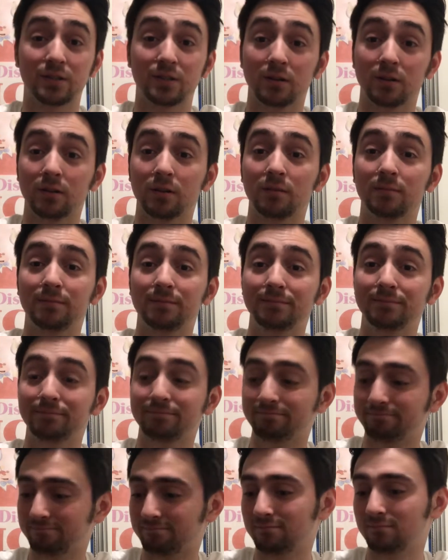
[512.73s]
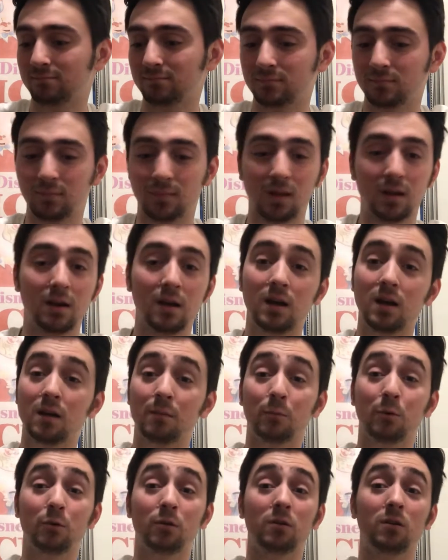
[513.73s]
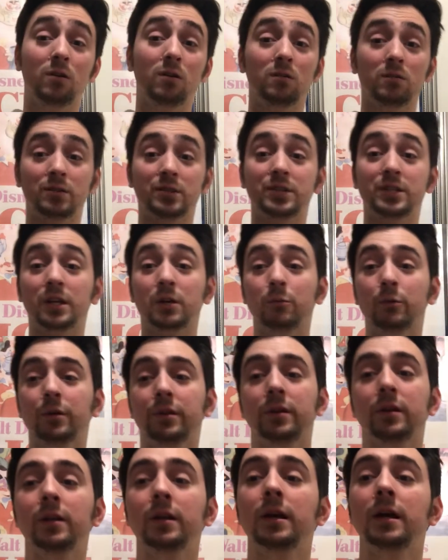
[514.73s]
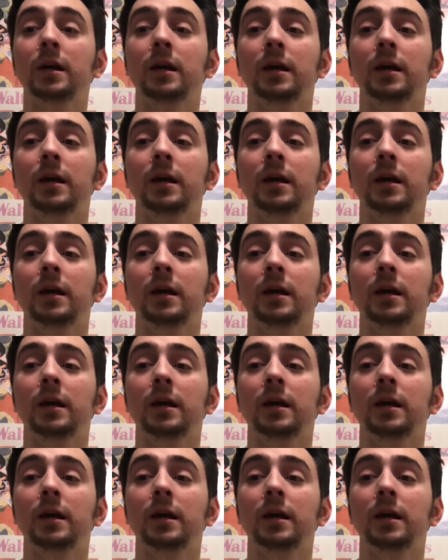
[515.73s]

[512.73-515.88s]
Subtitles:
so Immortal Hulk, stick with it.